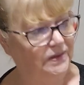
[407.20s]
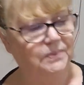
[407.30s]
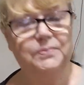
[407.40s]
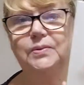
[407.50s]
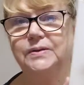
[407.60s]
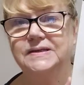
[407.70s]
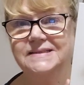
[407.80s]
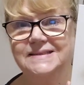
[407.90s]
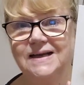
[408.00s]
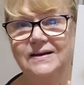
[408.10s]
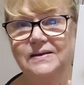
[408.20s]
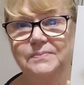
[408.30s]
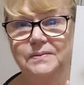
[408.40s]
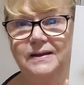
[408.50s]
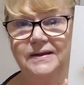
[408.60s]
when I bought it, Snuggle
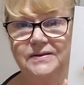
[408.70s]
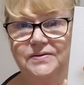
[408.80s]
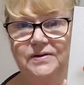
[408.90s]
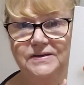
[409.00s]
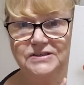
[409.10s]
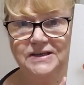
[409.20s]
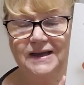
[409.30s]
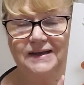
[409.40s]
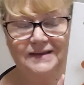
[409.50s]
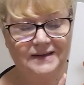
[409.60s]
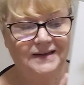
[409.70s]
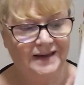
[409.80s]
and Play Crochet.